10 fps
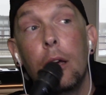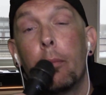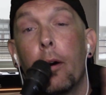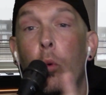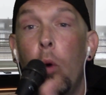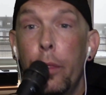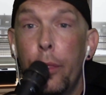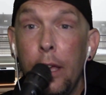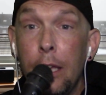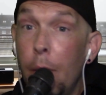But one
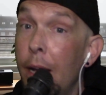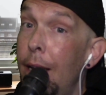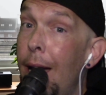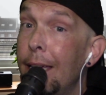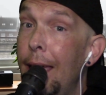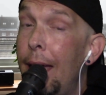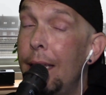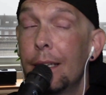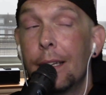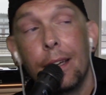thing you might not
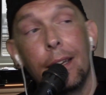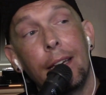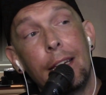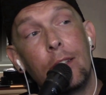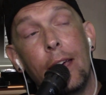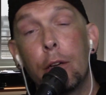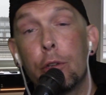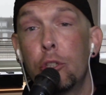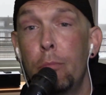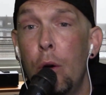get is that your
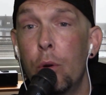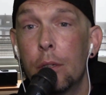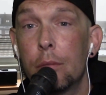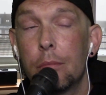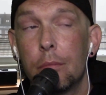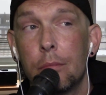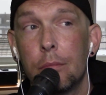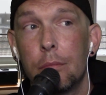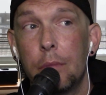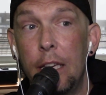smoke
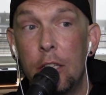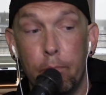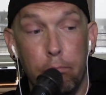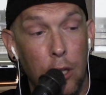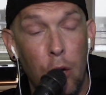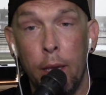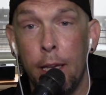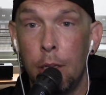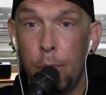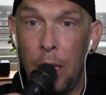is blowing
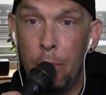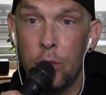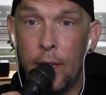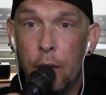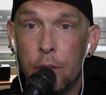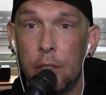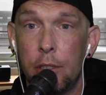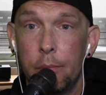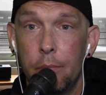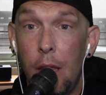into people's
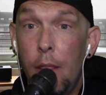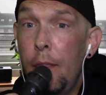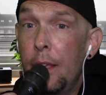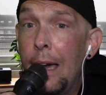houses. And then the